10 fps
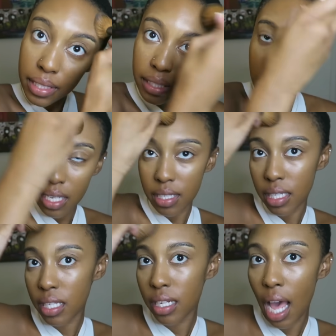because
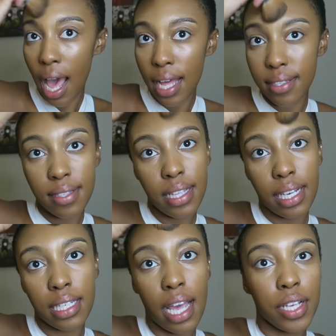it adds like
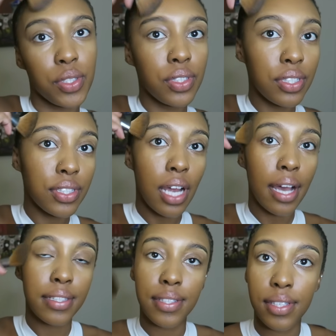an extra
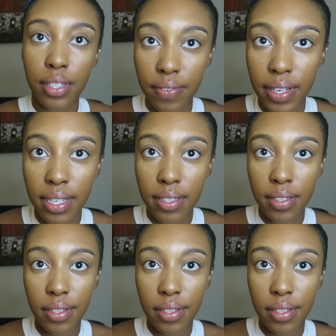shine to your face.